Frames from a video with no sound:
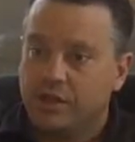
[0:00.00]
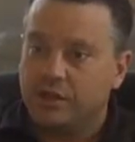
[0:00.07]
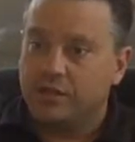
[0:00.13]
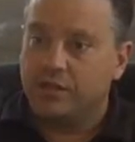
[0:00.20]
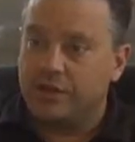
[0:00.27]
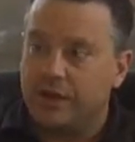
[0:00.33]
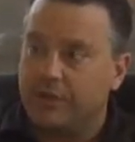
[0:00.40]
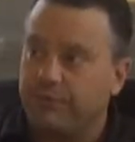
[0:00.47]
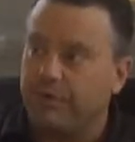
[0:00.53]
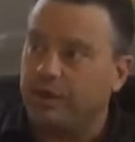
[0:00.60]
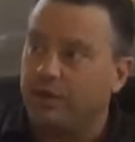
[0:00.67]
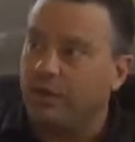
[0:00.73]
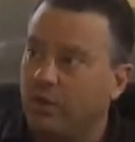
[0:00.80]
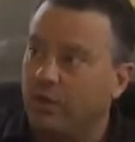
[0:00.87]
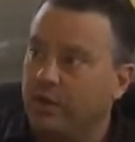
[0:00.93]
So
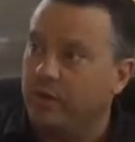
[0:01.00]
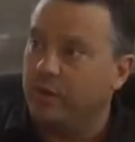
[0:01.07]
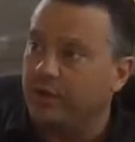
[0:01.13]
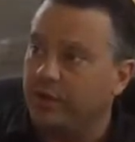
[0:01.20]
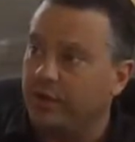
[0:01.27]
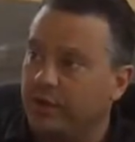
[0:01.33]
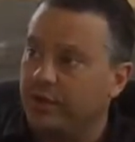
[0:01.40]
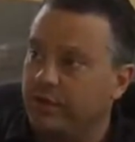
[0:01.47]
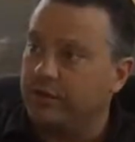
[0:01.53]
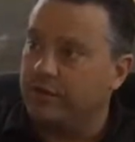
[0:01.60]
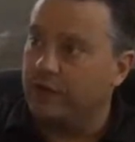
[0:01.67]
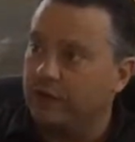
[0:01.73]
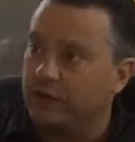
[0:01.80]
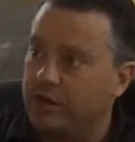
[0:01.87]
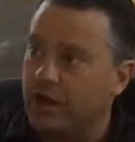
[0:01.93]
definitely go in with the
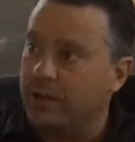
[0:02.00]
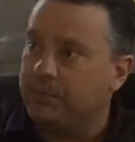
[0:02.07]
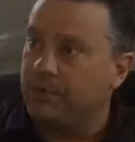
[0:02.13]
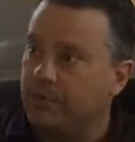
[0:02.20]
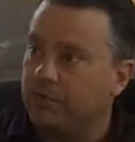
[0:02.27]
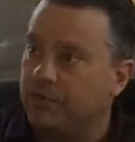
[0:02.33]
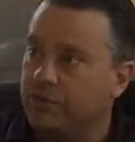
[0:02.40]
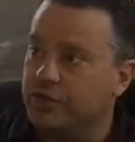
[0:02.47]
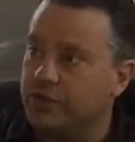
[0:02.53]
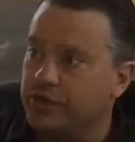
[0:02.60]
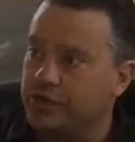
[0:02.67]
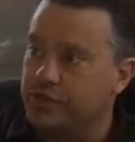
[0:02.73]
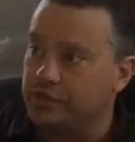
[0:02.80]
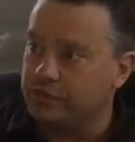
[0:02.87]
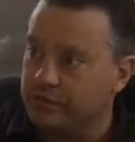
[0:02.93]
top
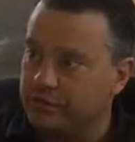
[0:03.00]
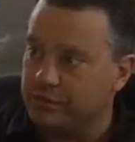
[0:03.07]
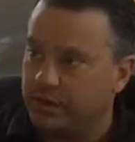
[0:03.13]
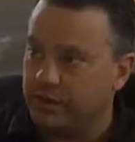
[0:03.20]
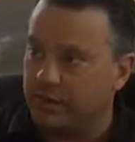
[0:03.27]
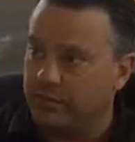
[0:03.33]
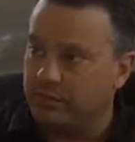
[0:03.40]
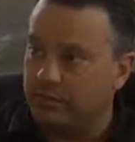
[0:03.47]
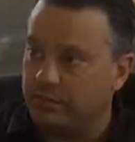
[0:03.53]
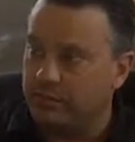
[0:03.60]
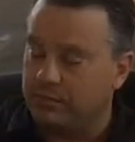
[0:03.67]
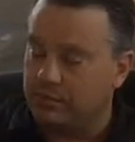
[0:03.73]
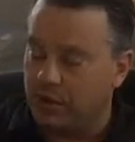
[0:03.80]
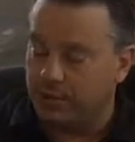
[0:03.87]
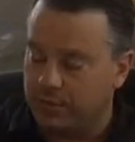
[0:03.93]
universities and
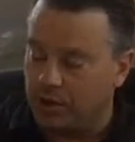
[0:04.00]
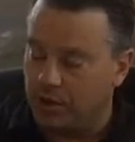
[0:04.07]
top